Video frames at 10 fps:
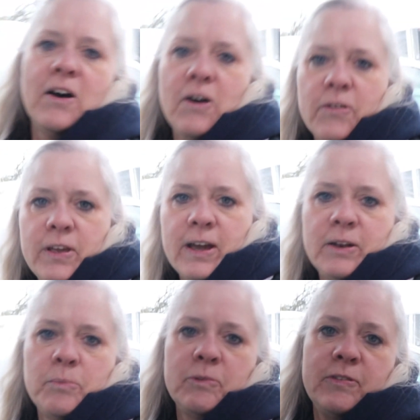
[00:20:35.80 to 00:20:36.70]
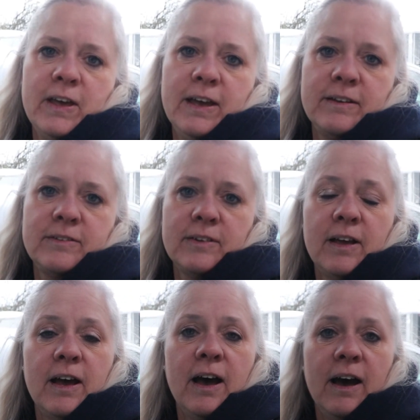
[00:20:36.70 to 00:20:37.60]
All the items that
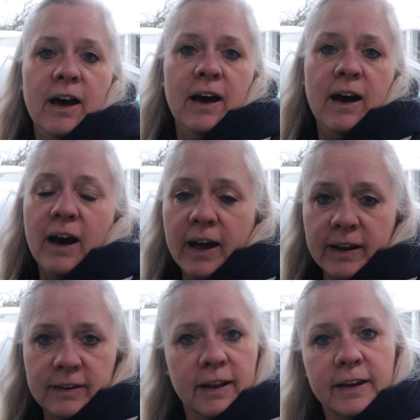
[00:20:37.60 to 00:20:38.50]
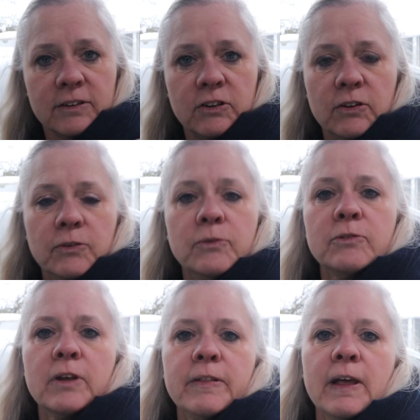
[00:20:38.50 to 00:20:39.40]
I like to
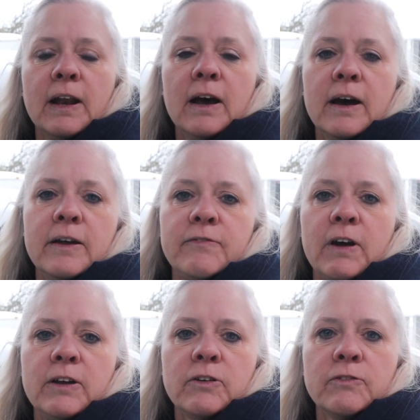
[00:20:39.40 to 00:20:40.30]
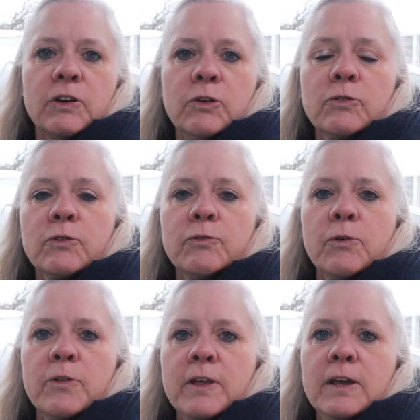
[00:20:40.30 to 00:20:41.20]
use and that I find are very useful
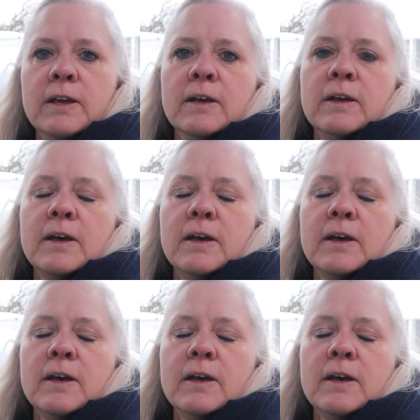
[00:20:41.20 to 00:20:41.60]
for the